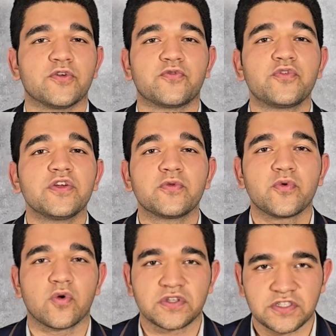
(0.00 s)
your
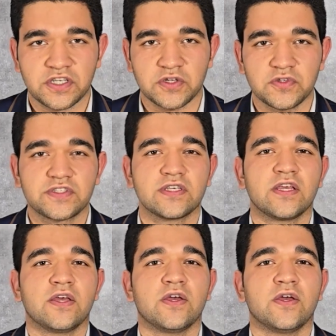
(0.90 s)
real-world skills
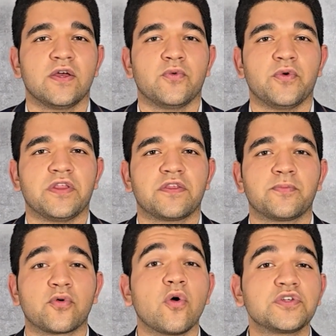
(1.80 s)
with
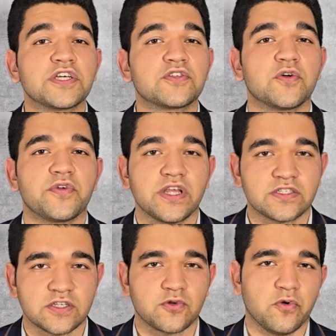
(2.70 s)

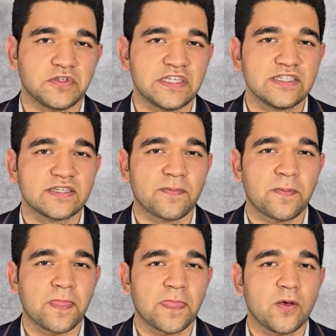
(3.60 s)
project-oriented courses,
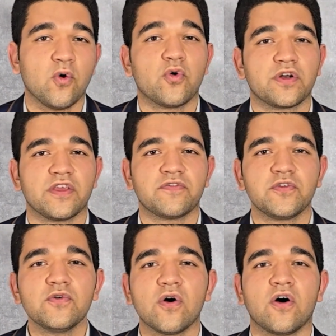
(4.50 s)
or if
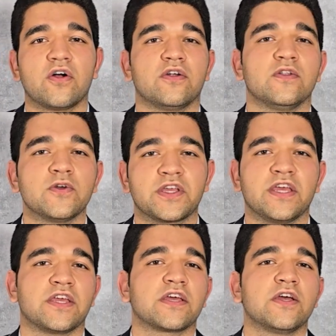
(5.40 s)
you are
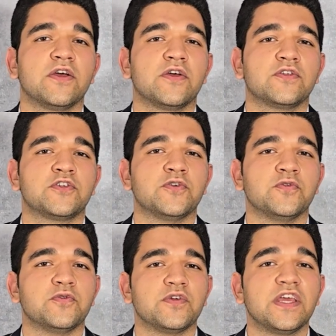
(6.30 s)
looking
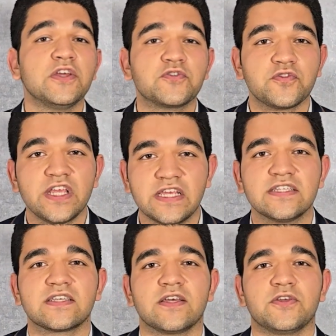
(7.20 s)
to
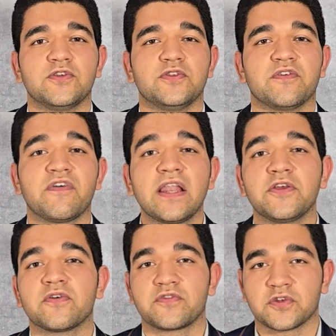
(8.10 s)
increase the
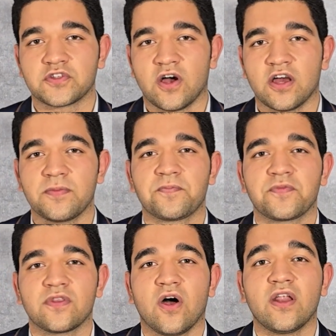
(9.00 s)
value of your
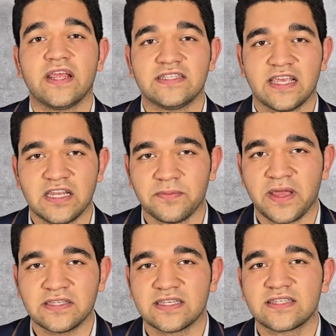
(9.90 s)
time on a daily
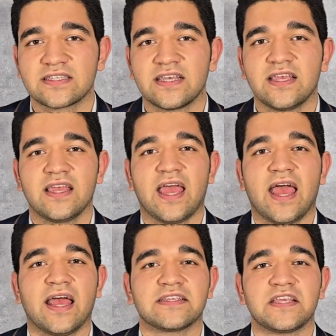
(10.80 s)
basis
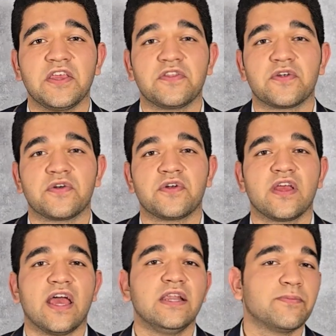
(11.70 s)
as
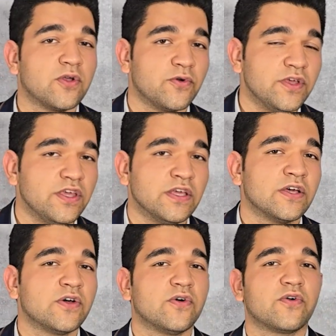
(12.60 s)
either an employee
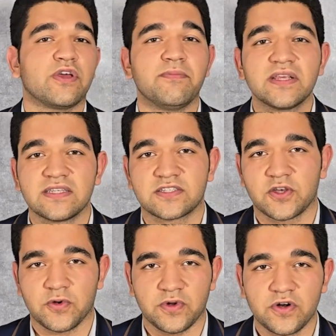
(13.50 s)
or a business
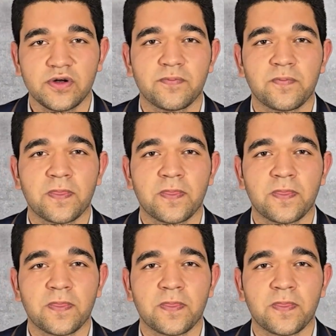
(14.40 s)
owner,